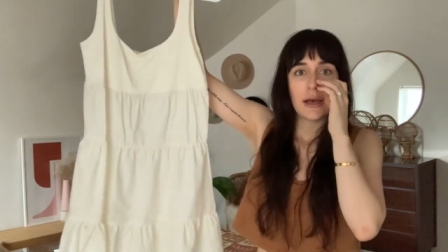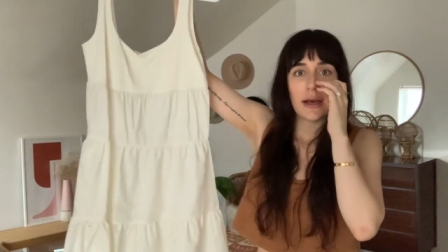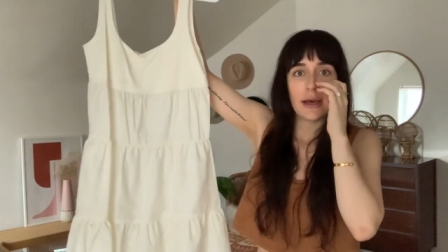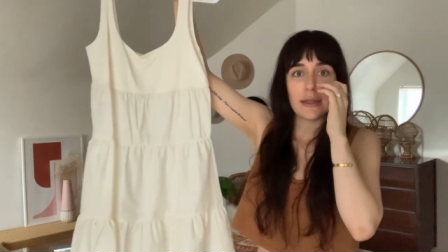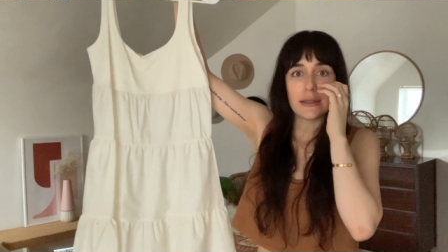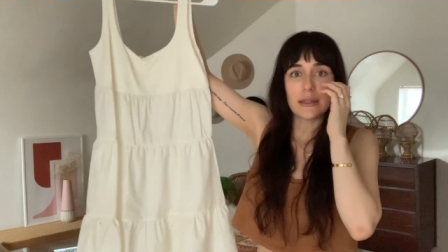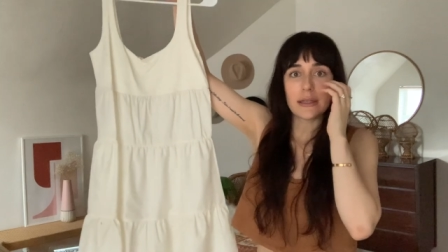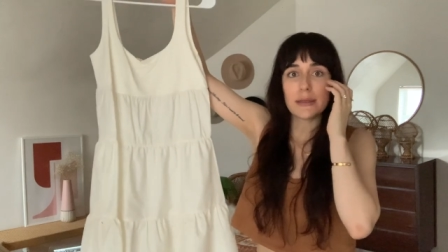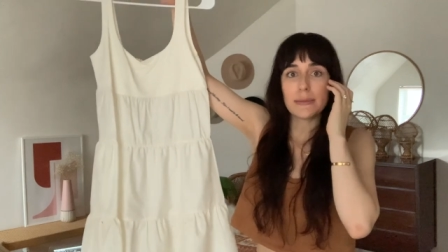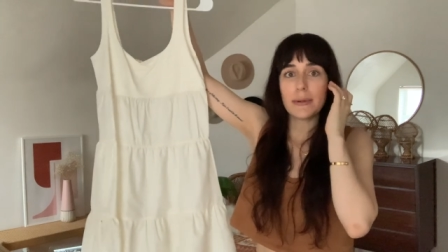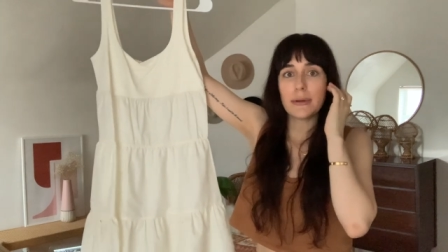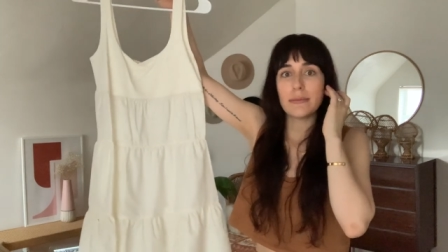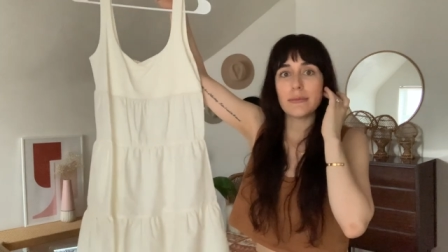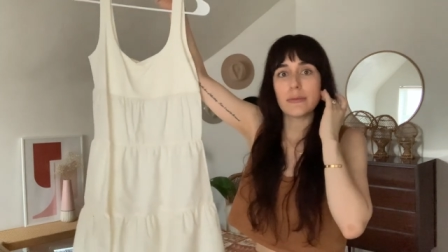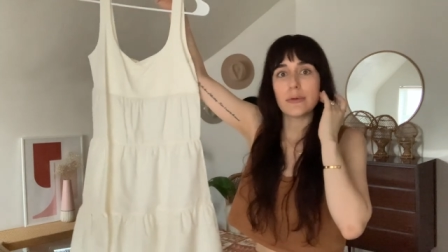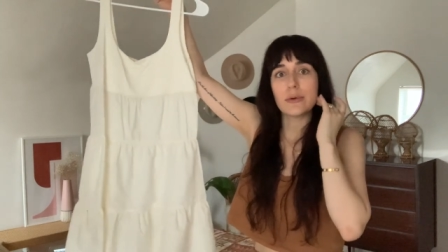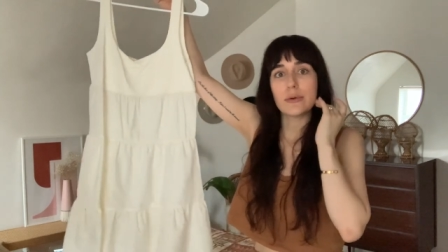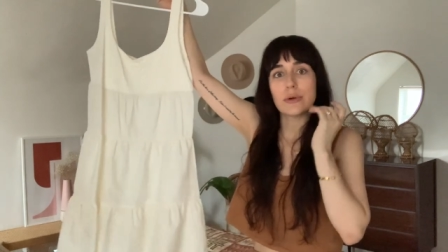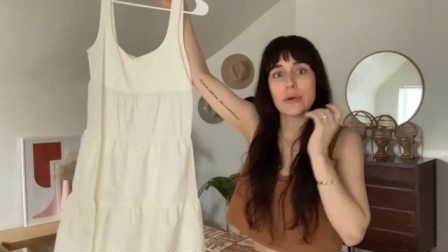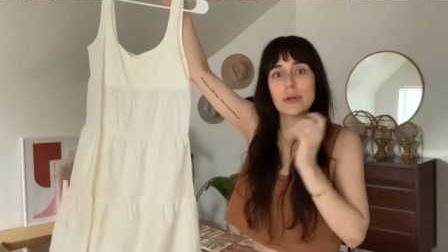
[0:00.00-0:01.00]
a little bit
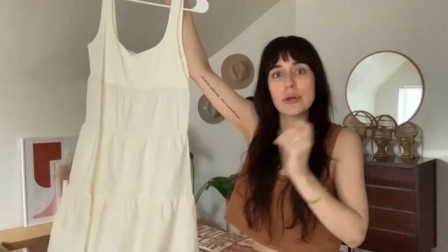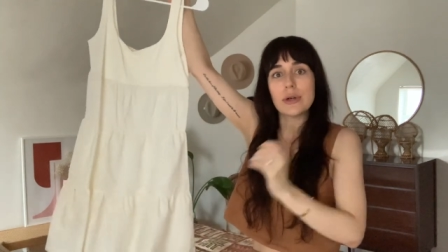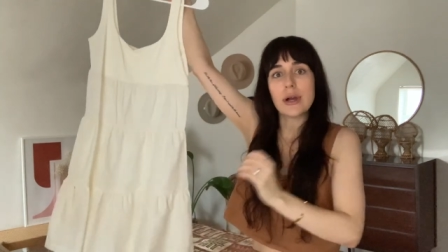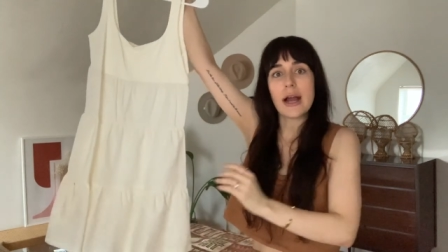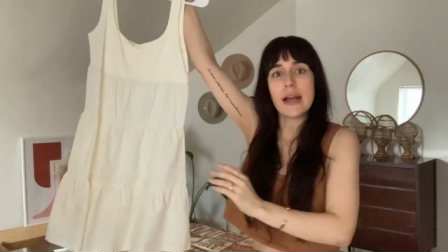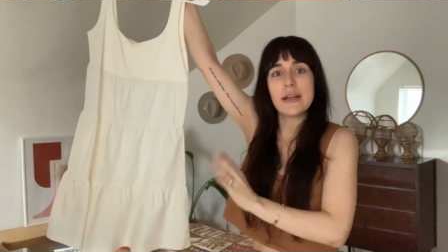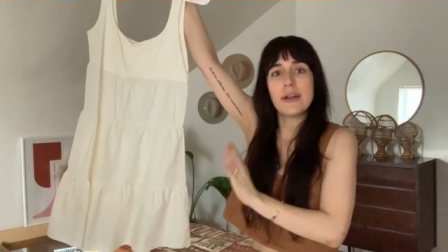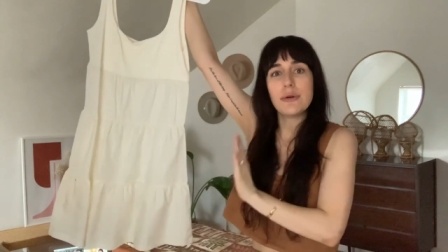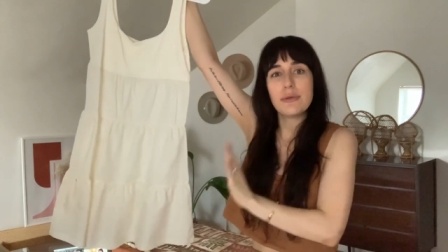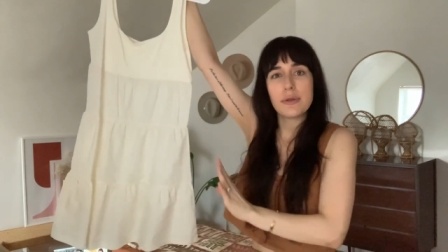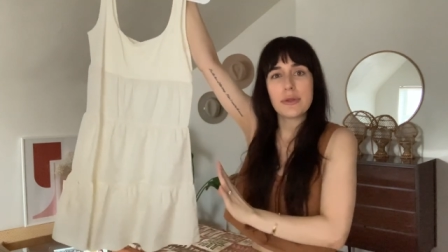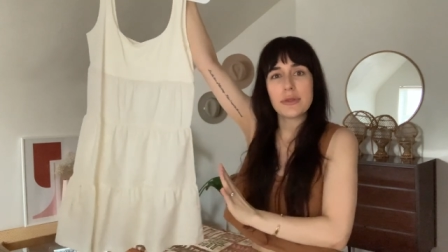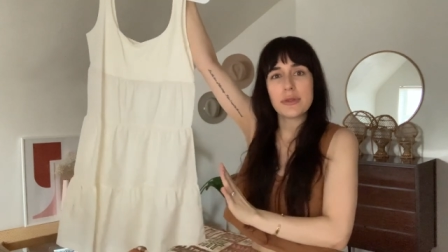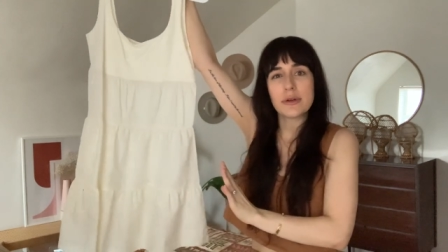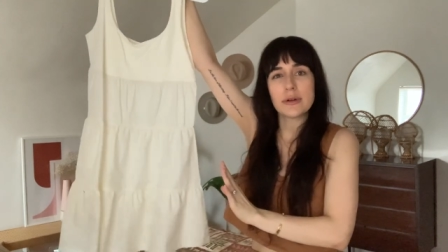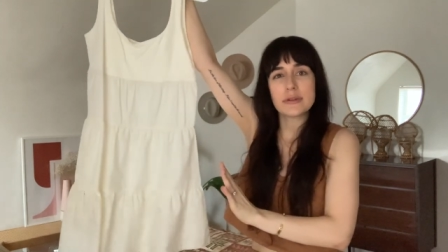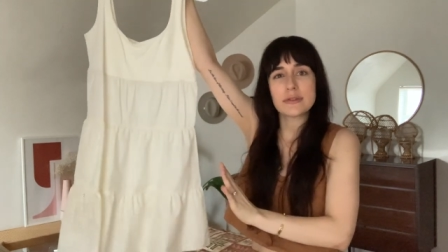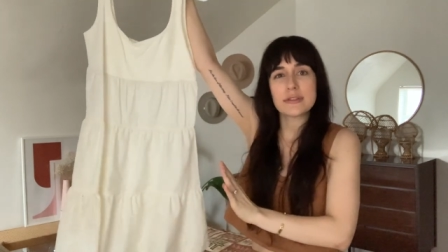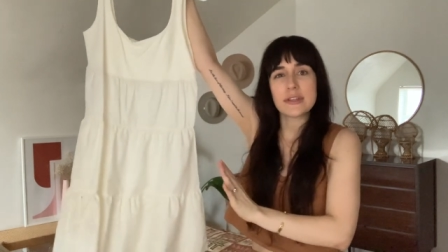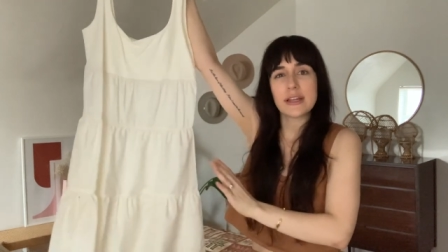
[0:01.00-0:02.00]
more, I know that
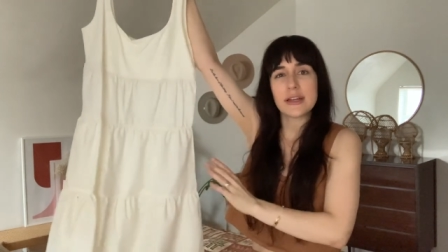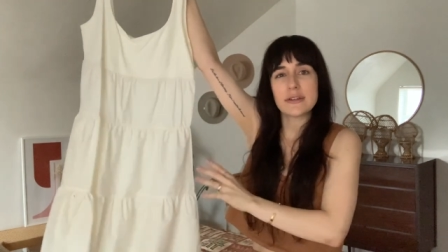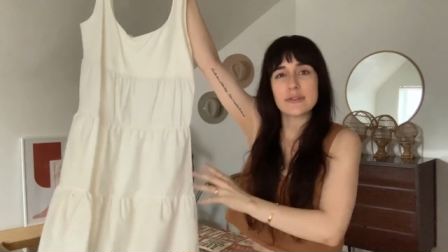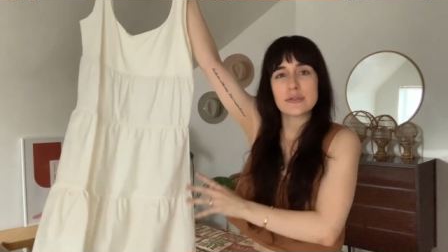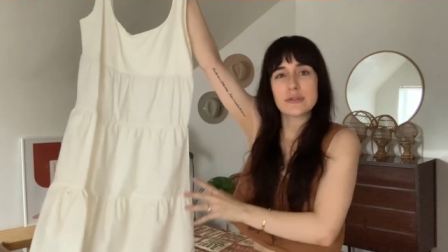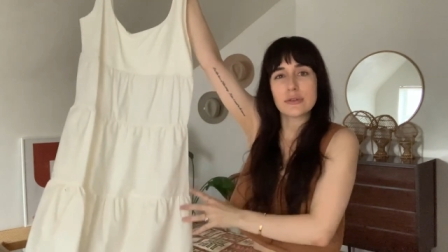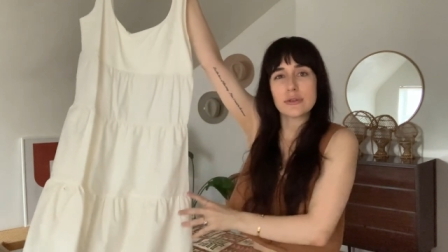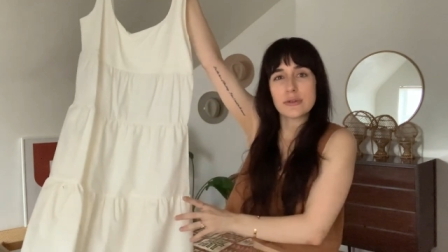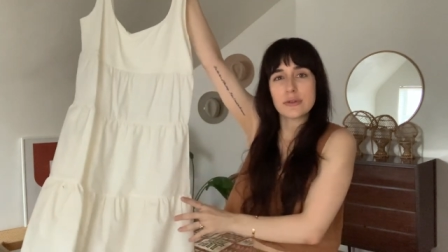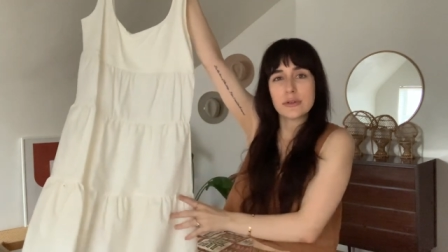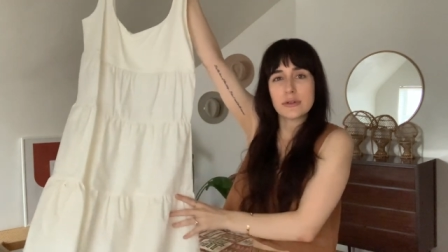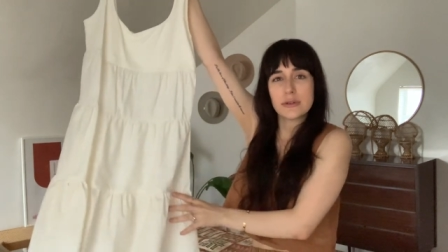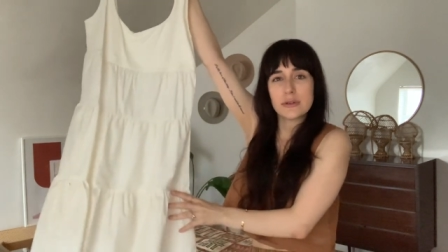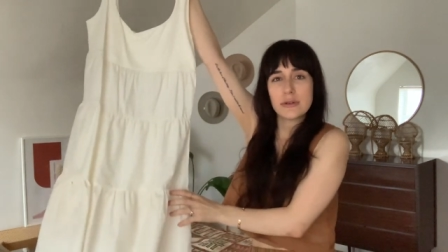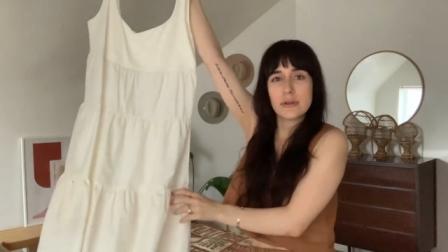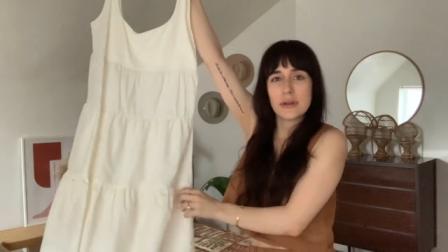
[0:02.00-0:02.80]
there's like a certain